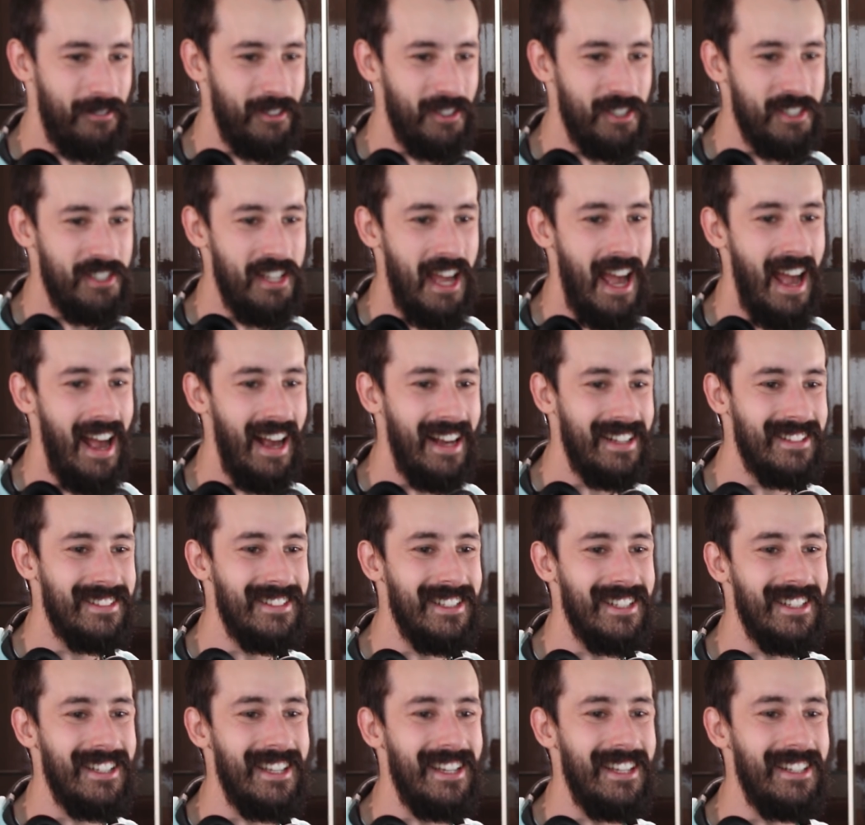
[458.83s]
first
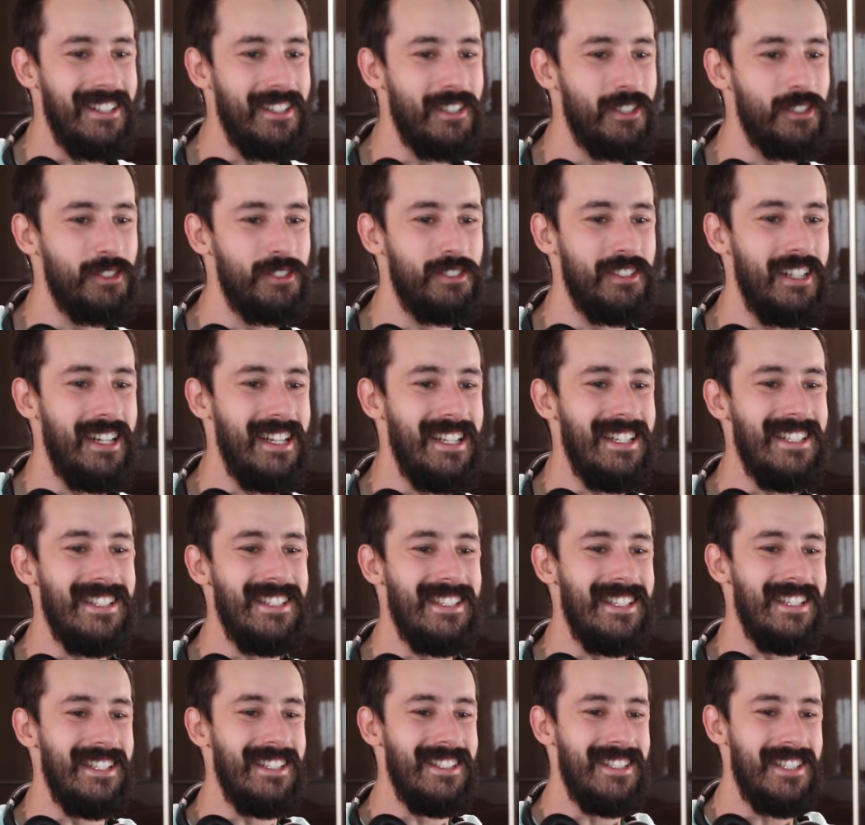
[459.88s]
hectic and
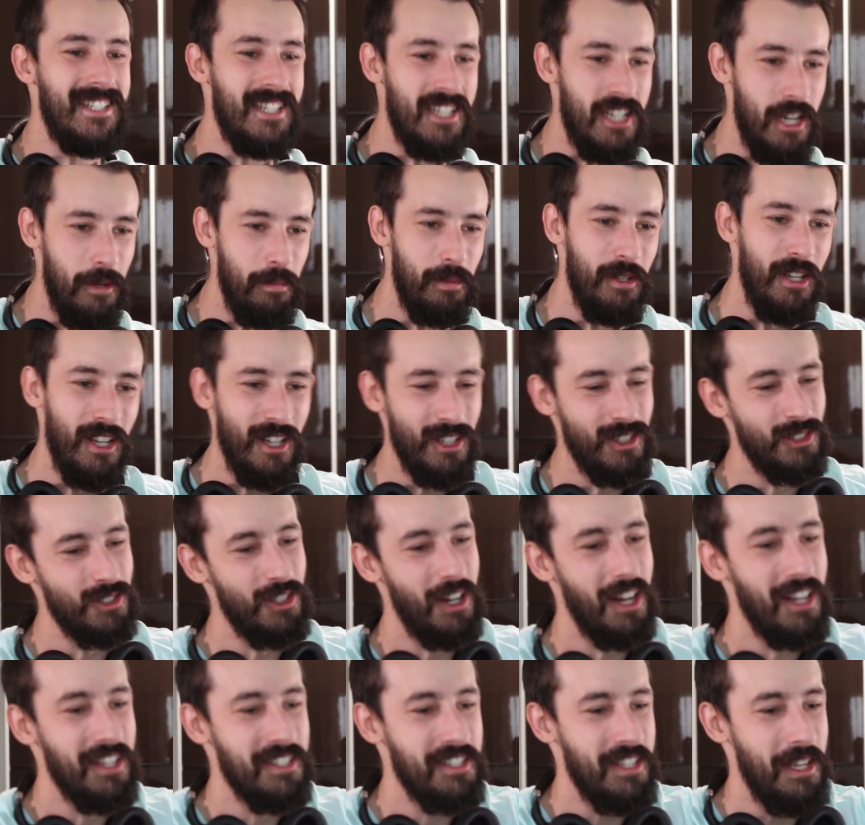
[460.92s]
crazy Shibuya
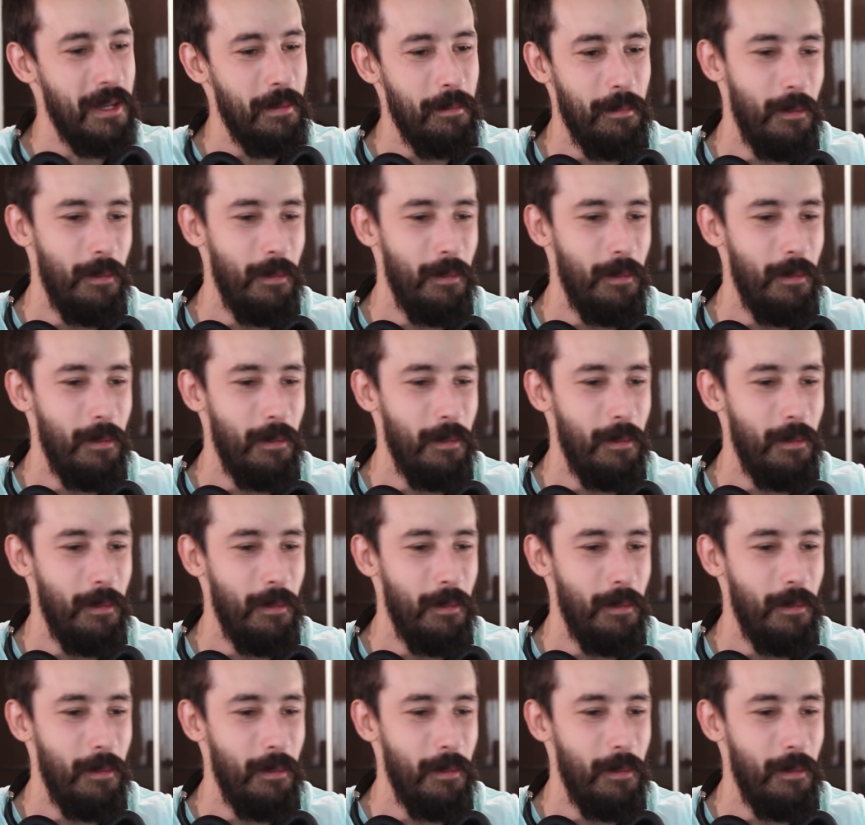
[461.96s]
crossing